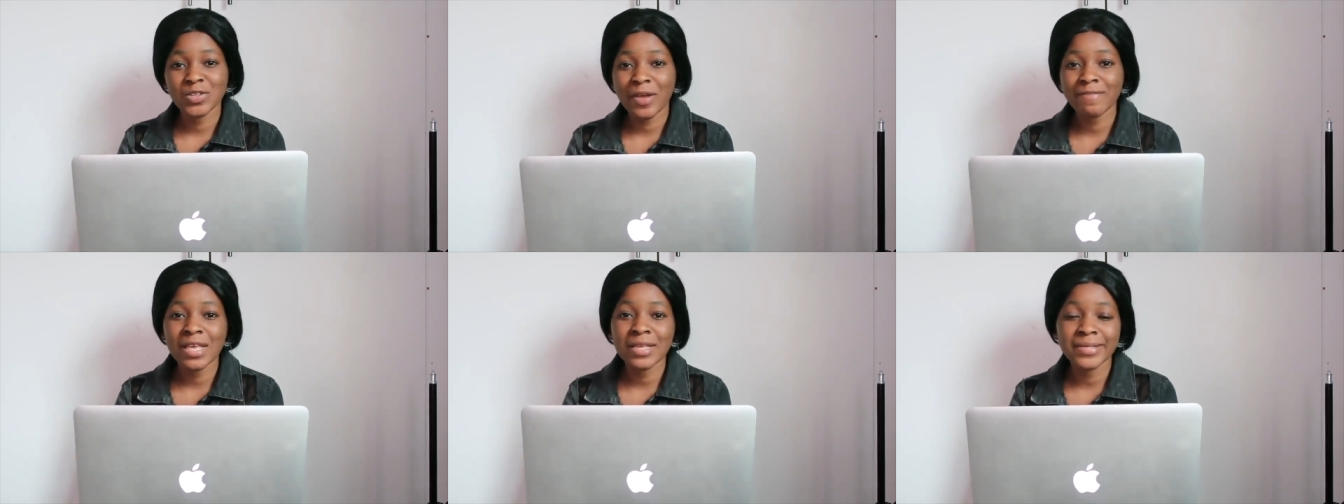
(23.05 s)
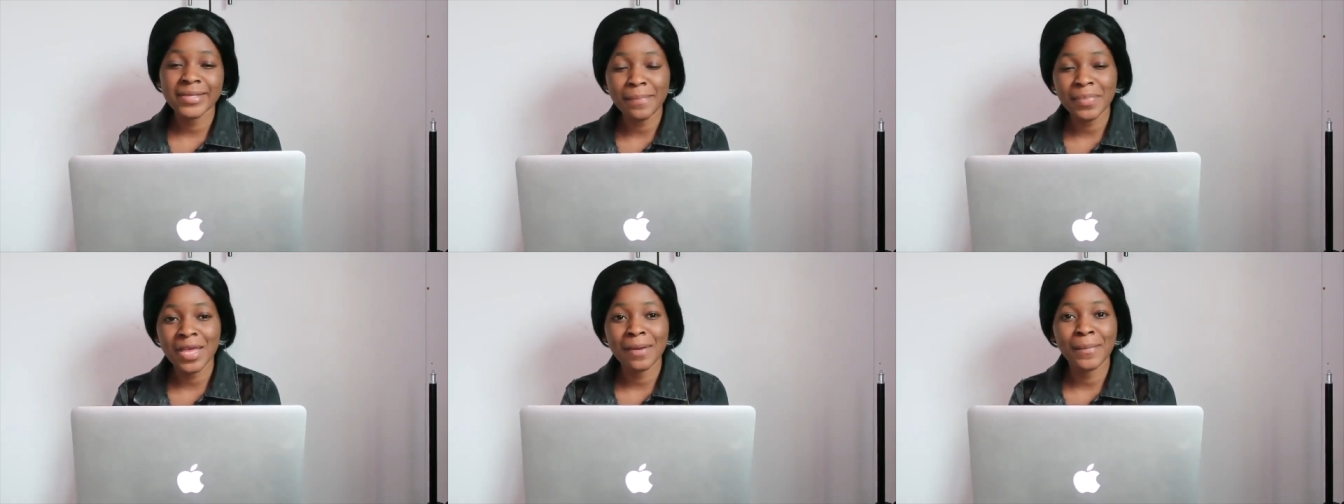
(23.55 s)
So if there's
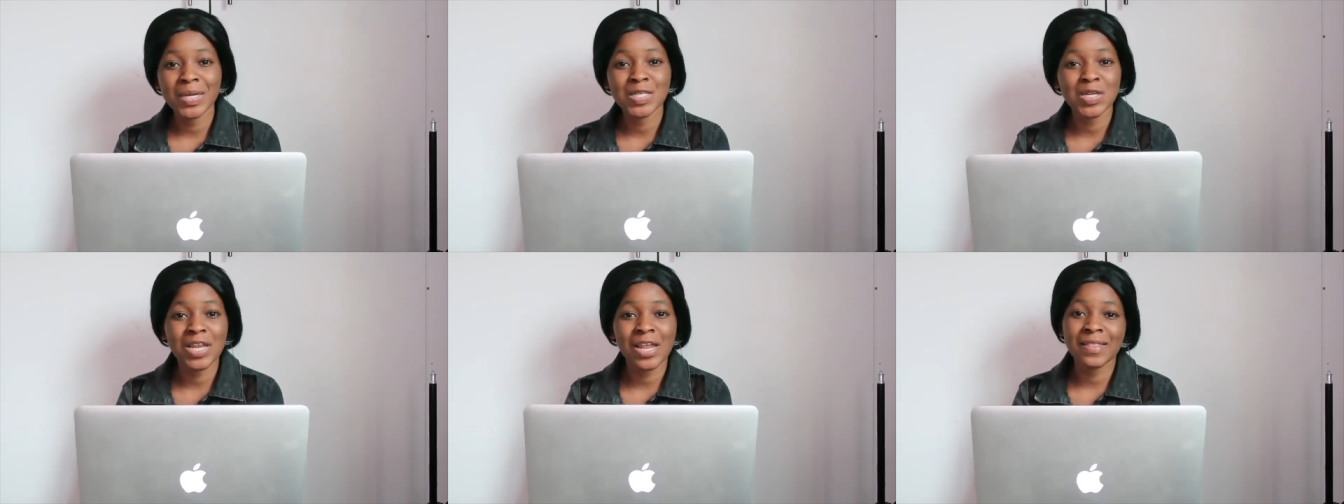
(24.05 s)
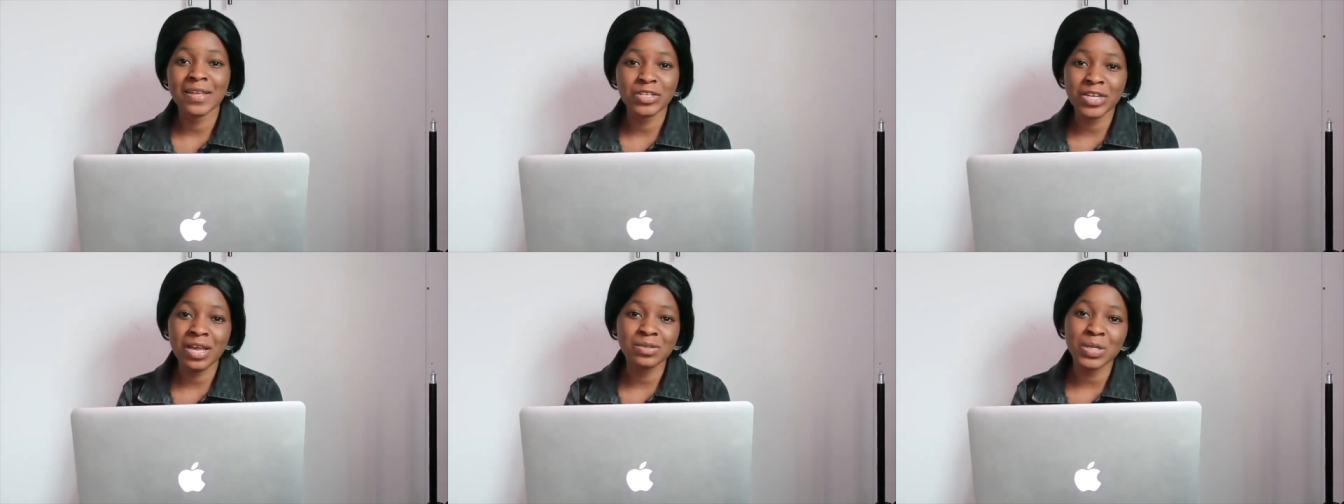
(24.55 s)
something in particular
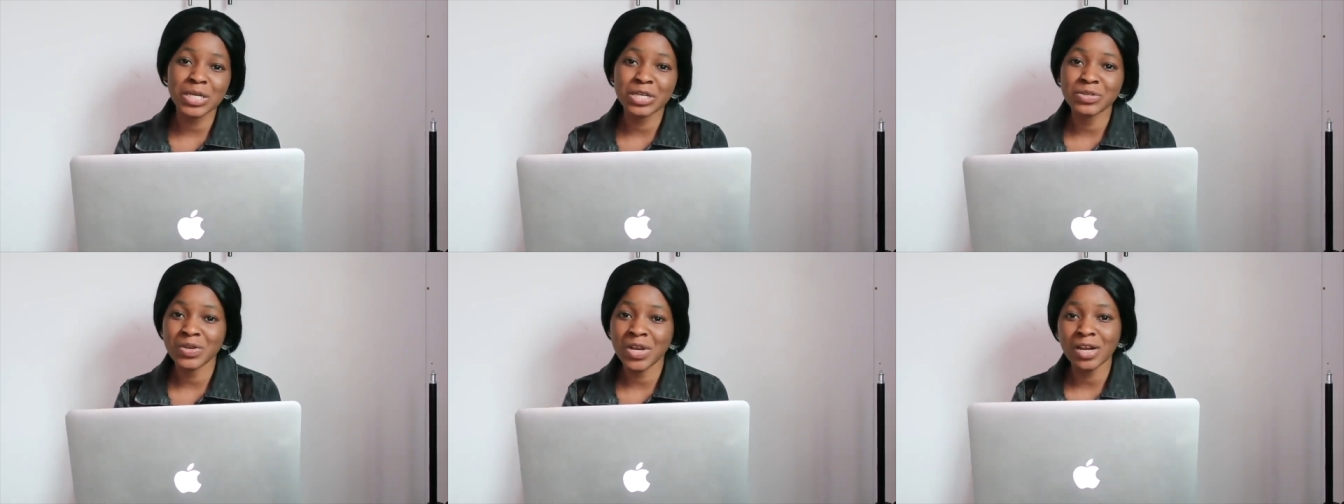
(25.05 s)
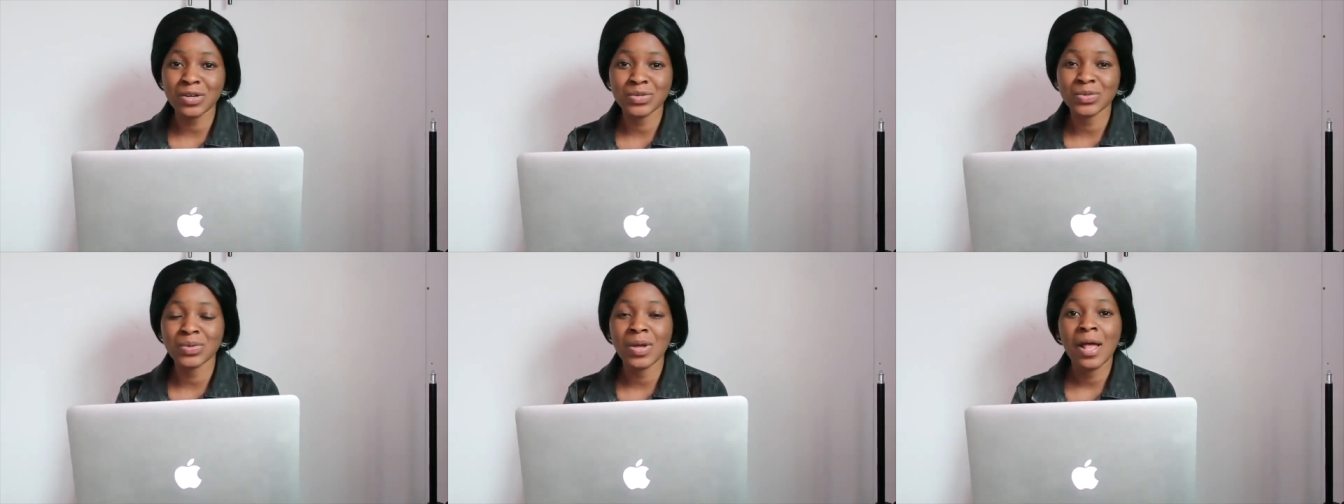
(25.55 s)
that you guys want us to react
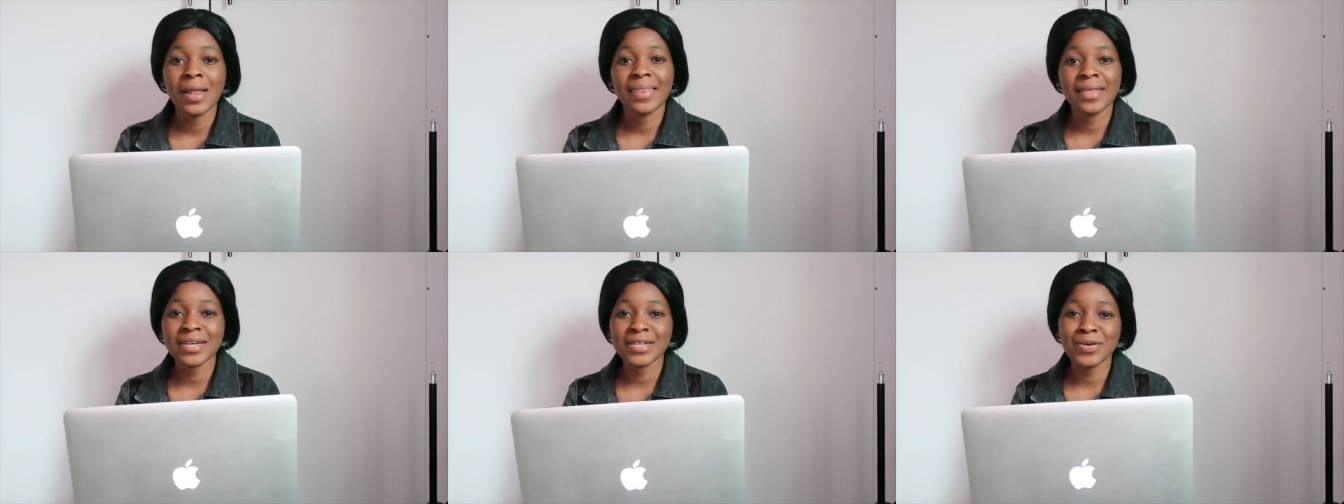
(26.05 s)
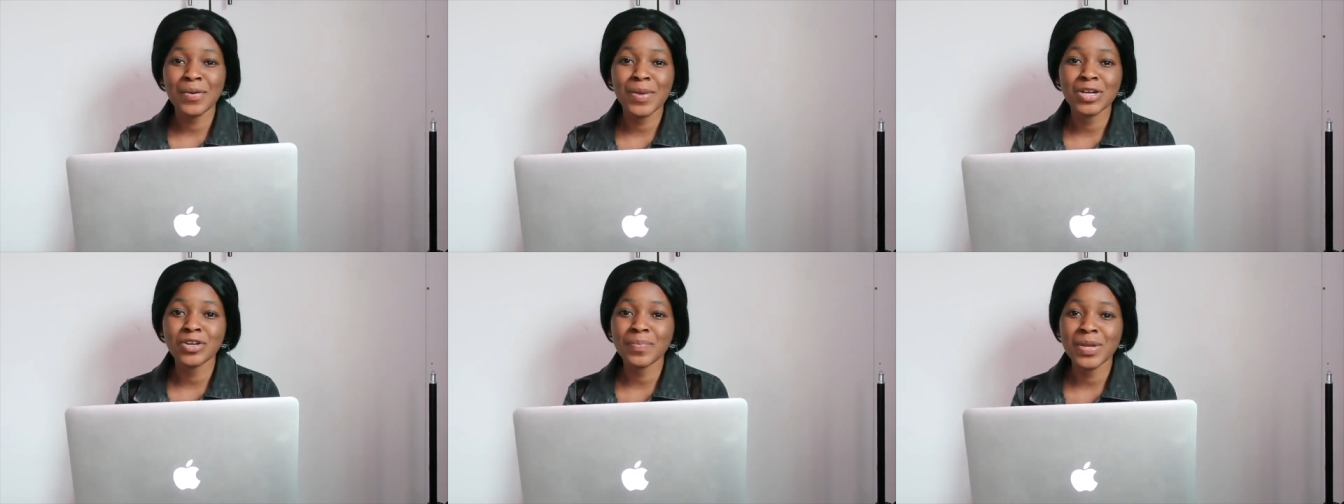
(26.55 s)
to, let us know
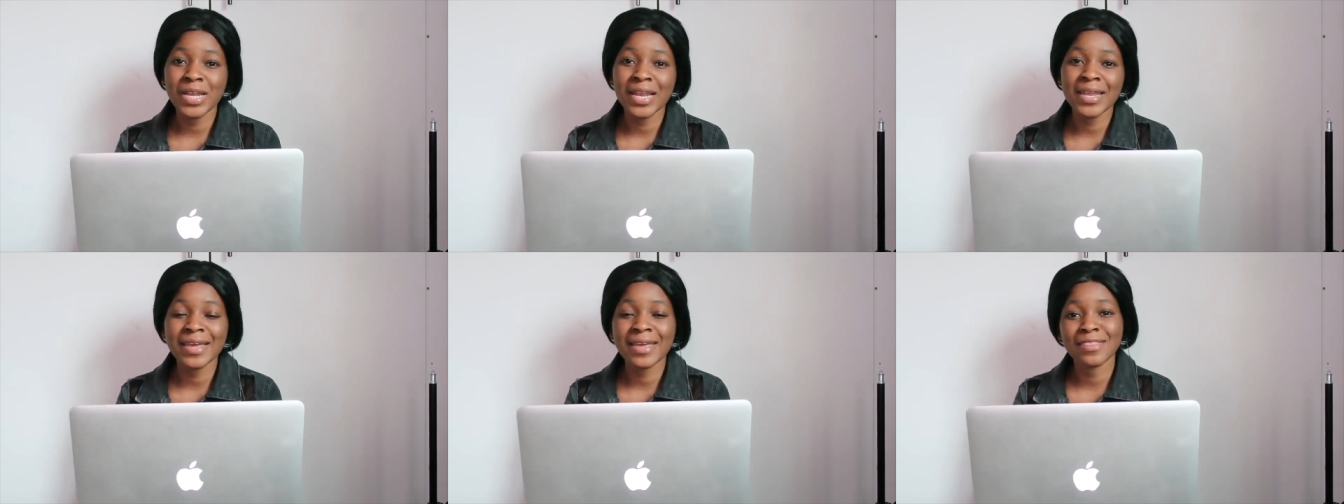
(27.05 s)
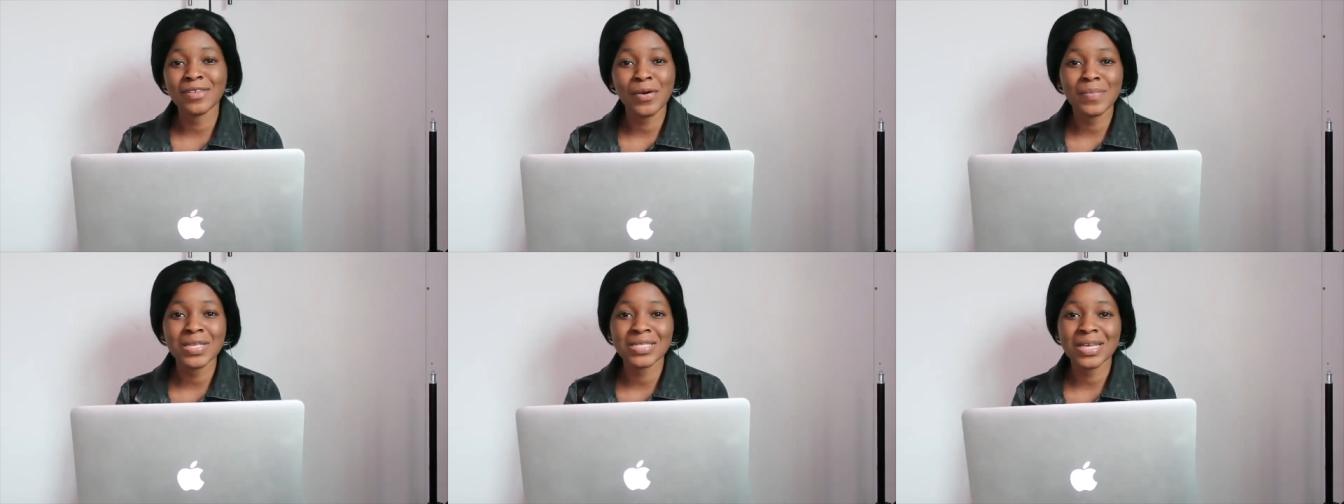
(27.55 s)
by dropping a link in the
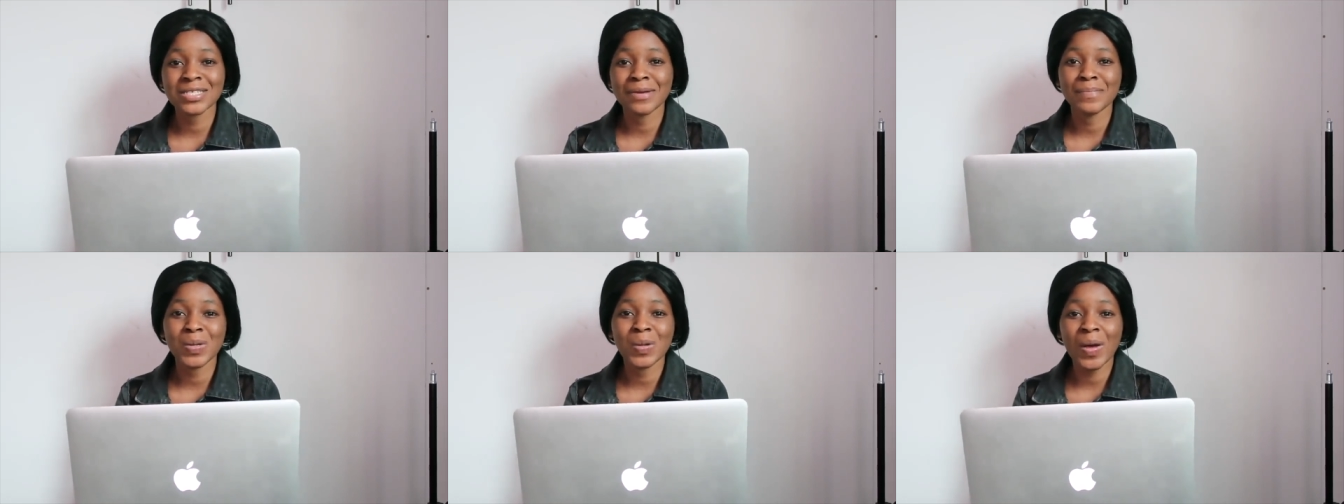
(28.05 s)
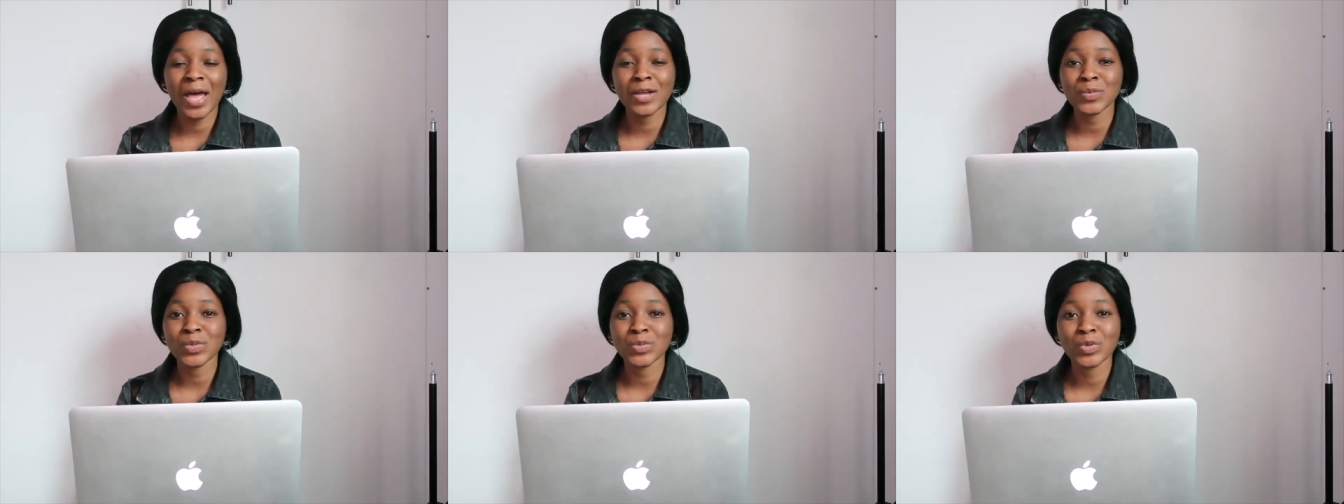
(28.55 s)
comment section below
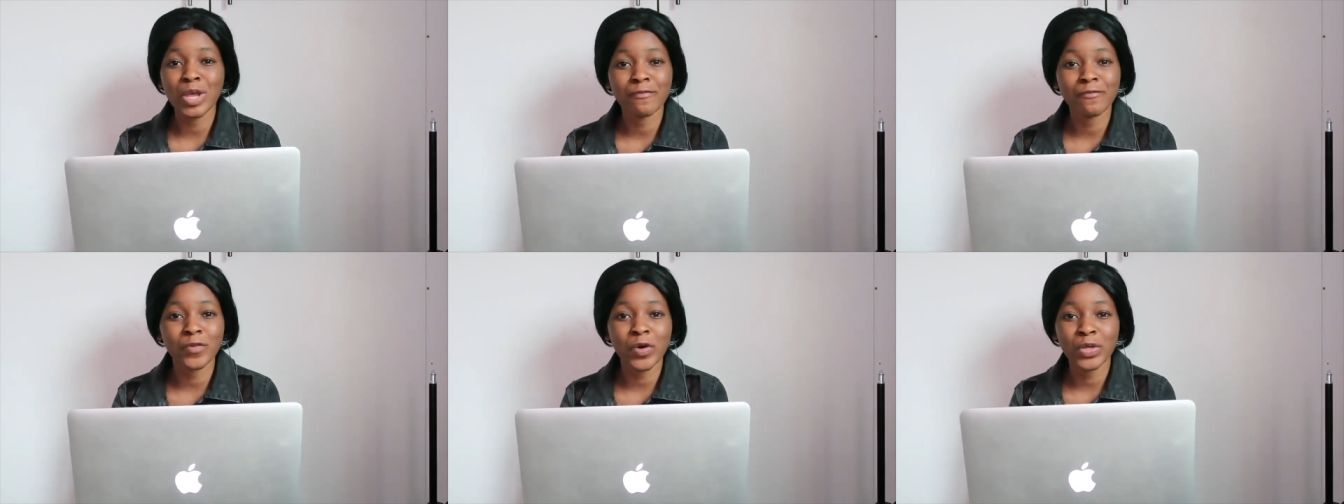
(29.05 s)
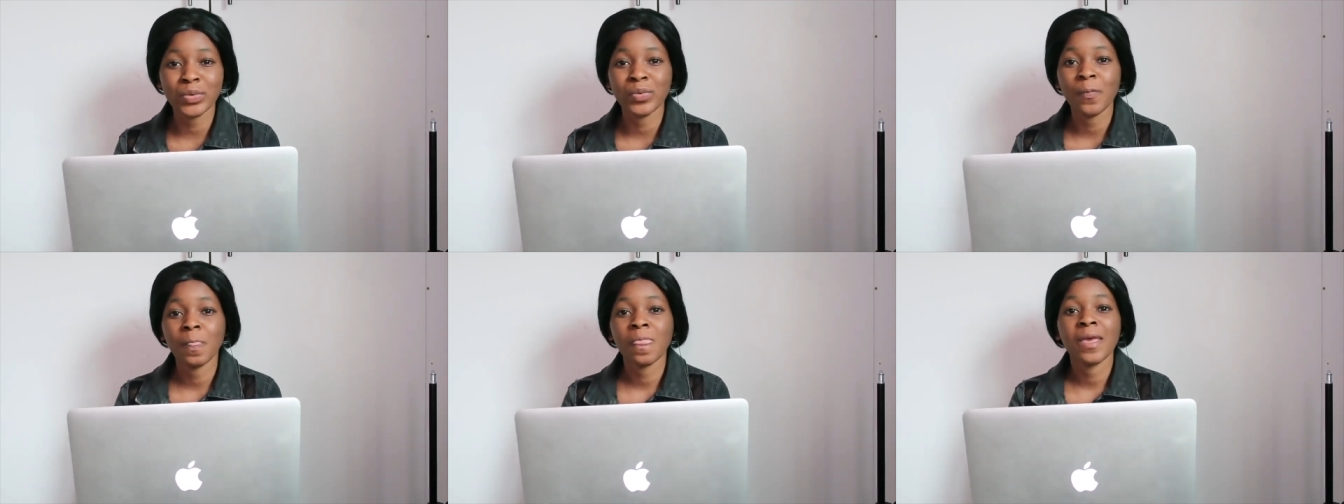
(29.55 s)
and we'll do it for you.